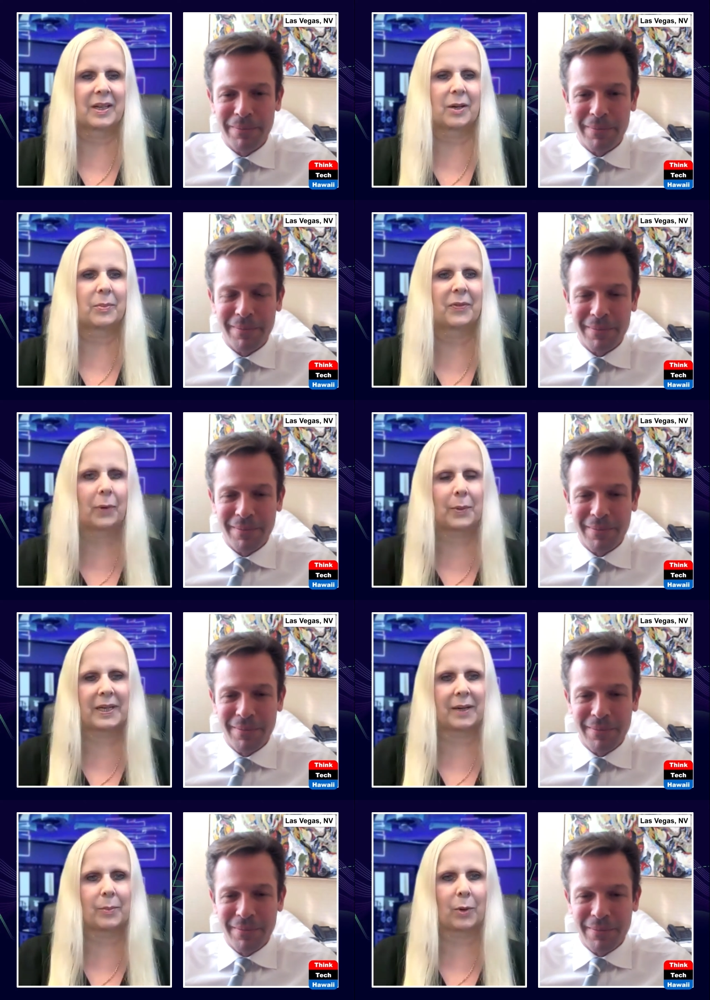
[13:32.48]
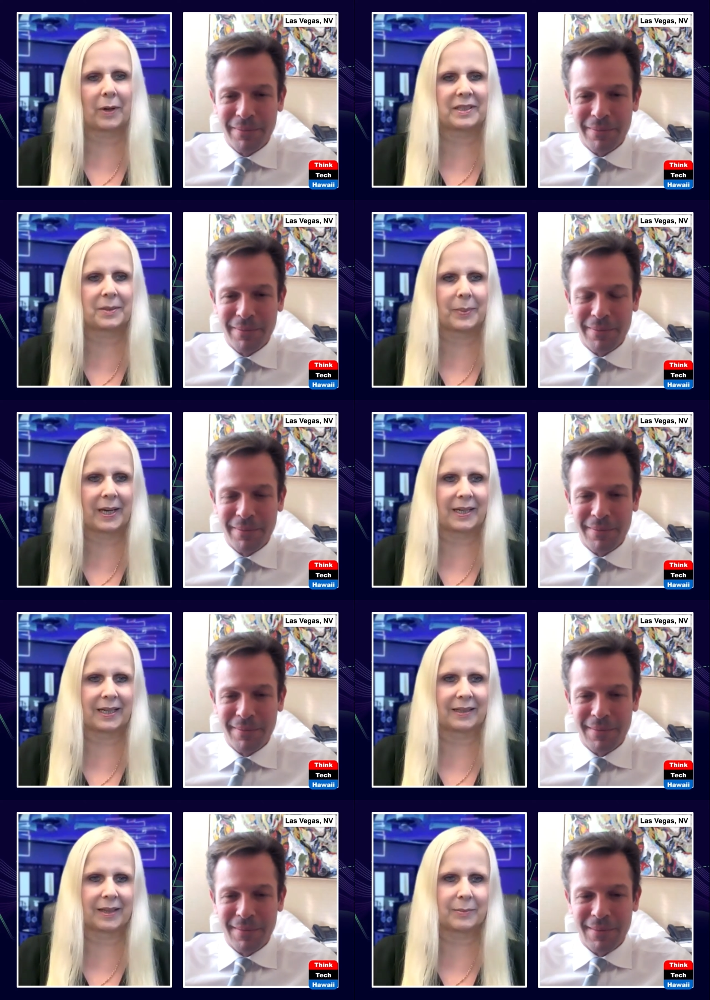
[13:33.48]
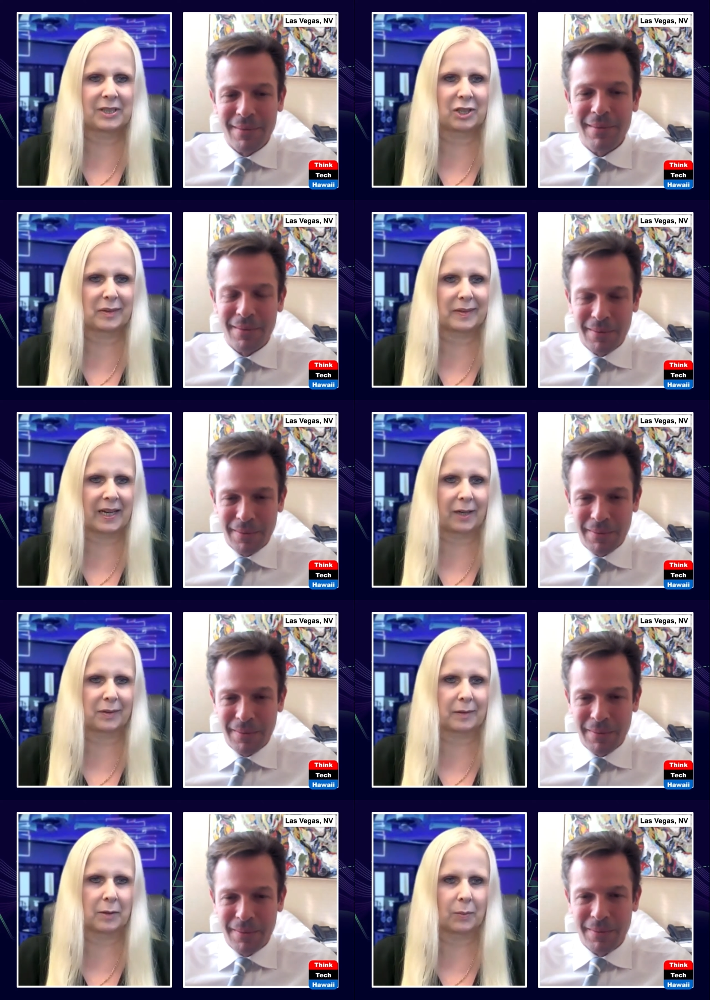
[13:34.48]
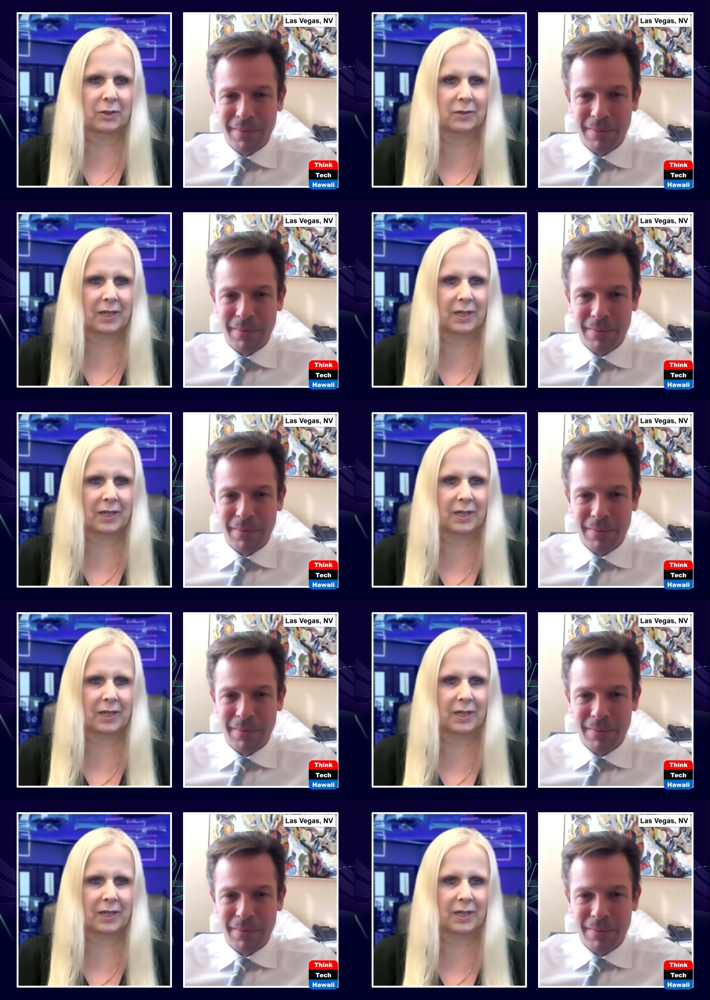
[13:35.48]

Speaker 1: Now, before we get more into betting, let me just ask you, when